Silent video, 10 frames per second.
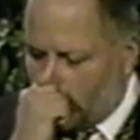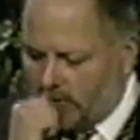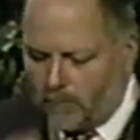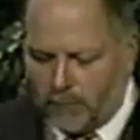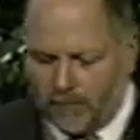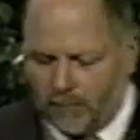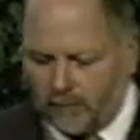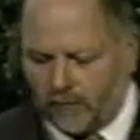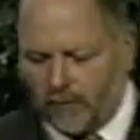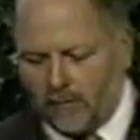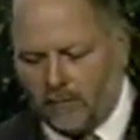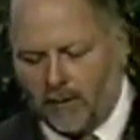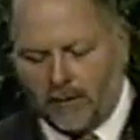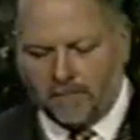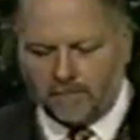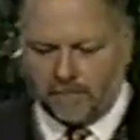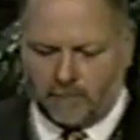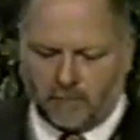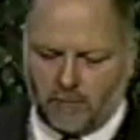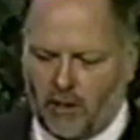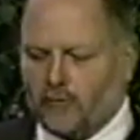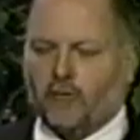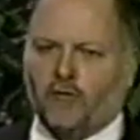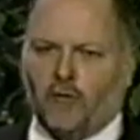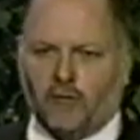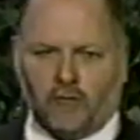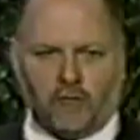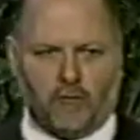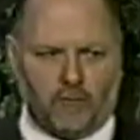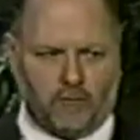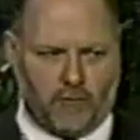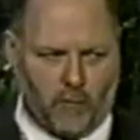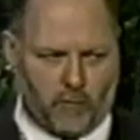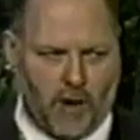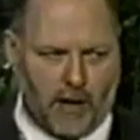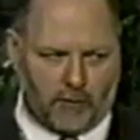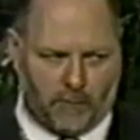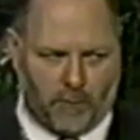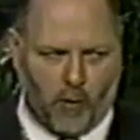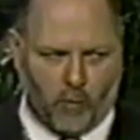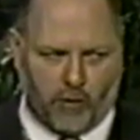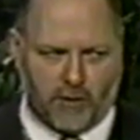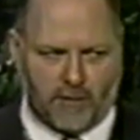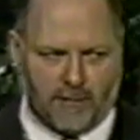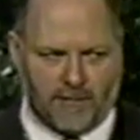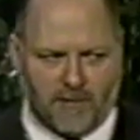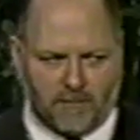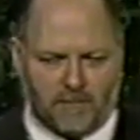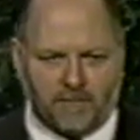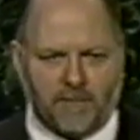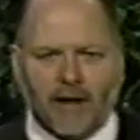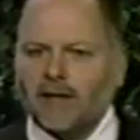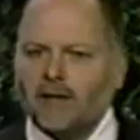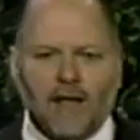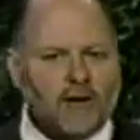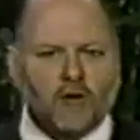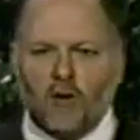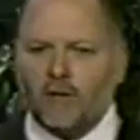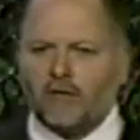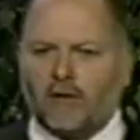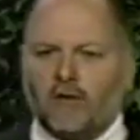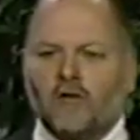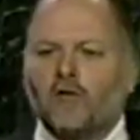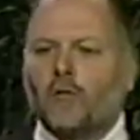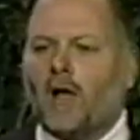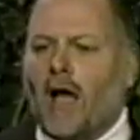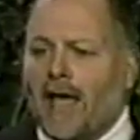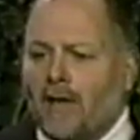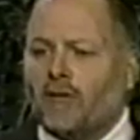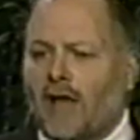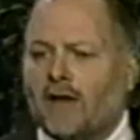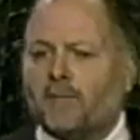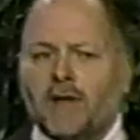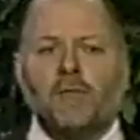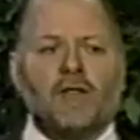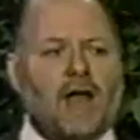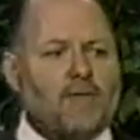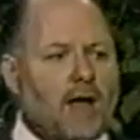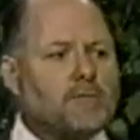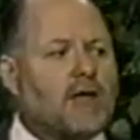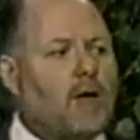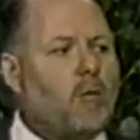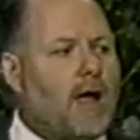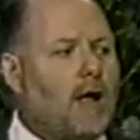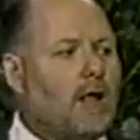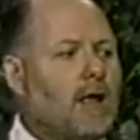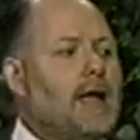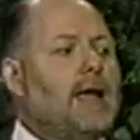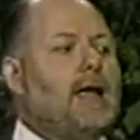Some people have said to me, Dr. Schulze, you don't rock the boat. I get a lot of calls like this because I have a lot of people that I've helped get well